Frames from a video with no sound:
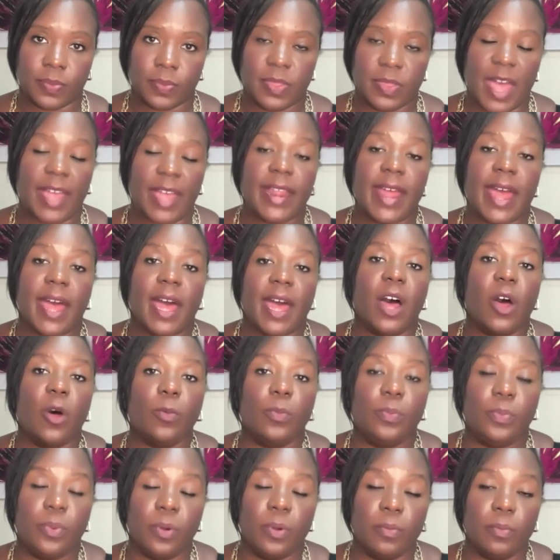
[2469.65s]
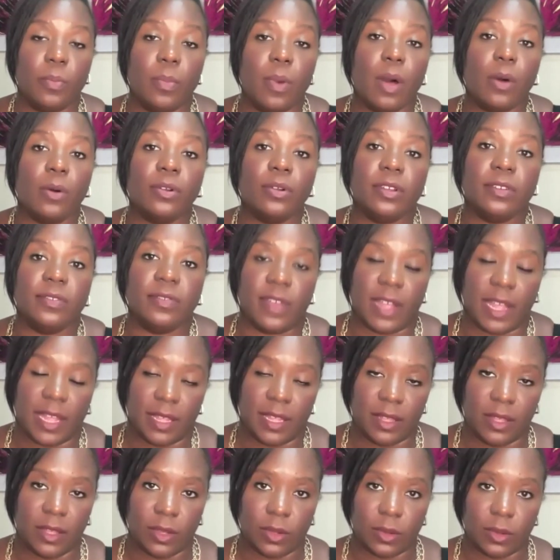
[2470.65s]
that help
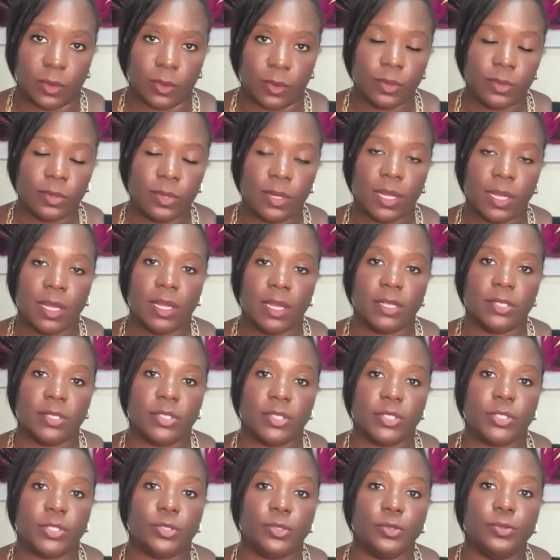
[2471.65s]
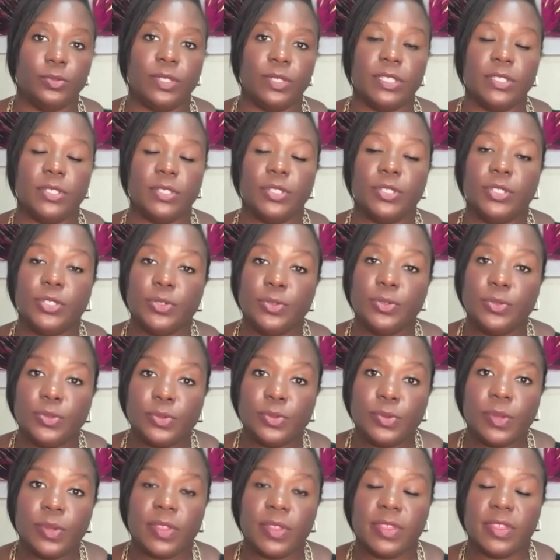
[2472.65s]
motivate you to
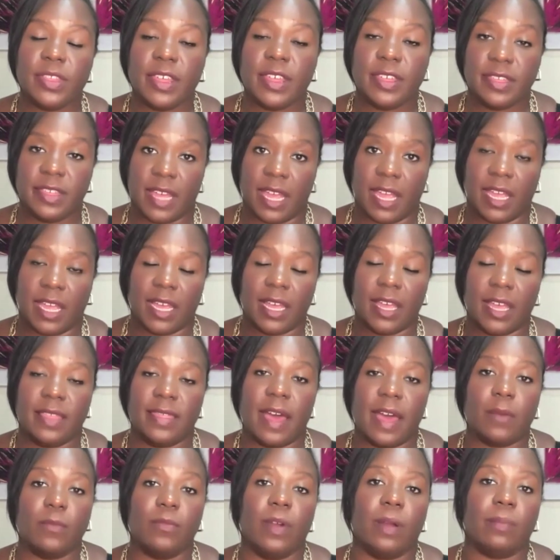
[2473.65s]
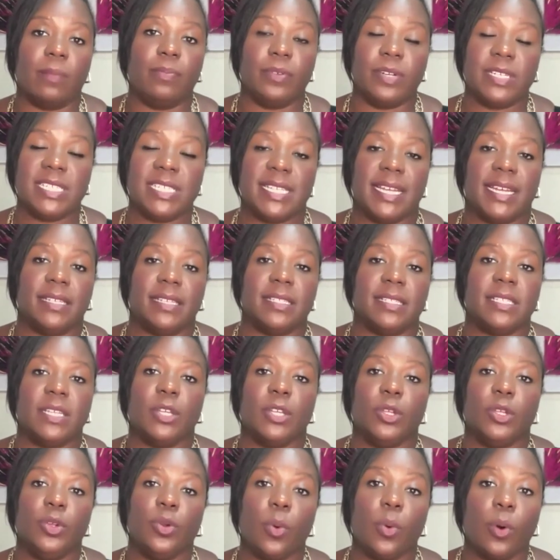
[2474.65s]
do the thing that represents
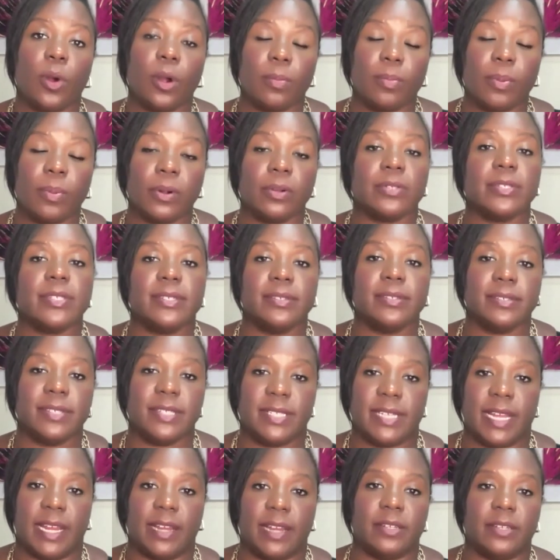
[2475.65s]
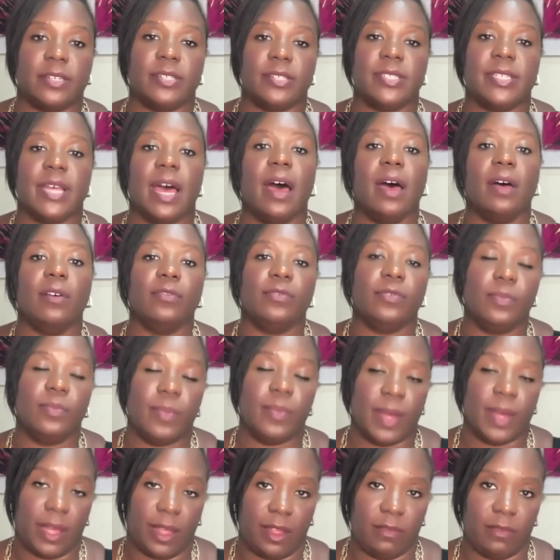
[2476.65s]
your personal standards of
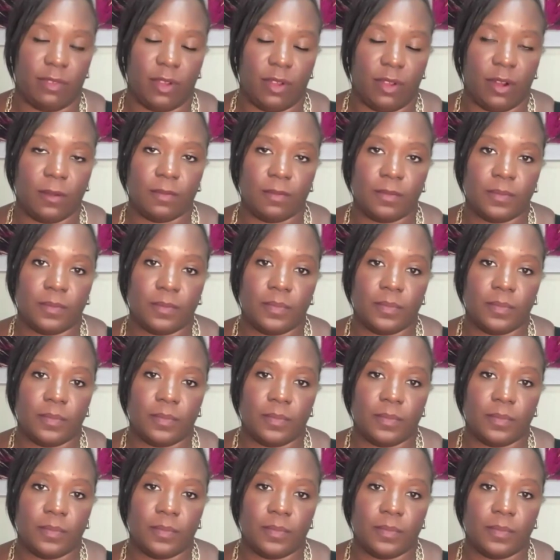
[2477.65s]
behavior.